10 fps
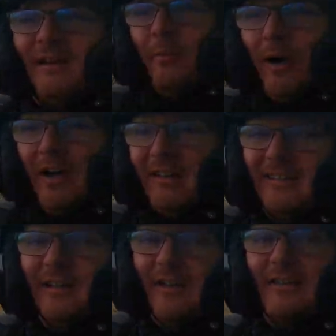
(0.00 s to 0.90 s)
but it
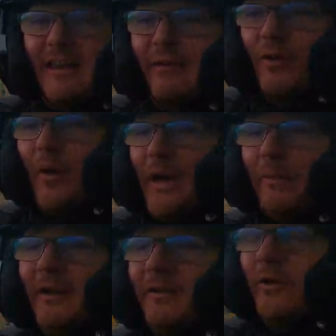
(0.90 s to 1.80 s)
still does have quite a
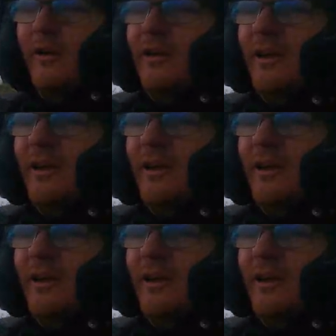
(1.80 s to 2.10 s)
bit of torque.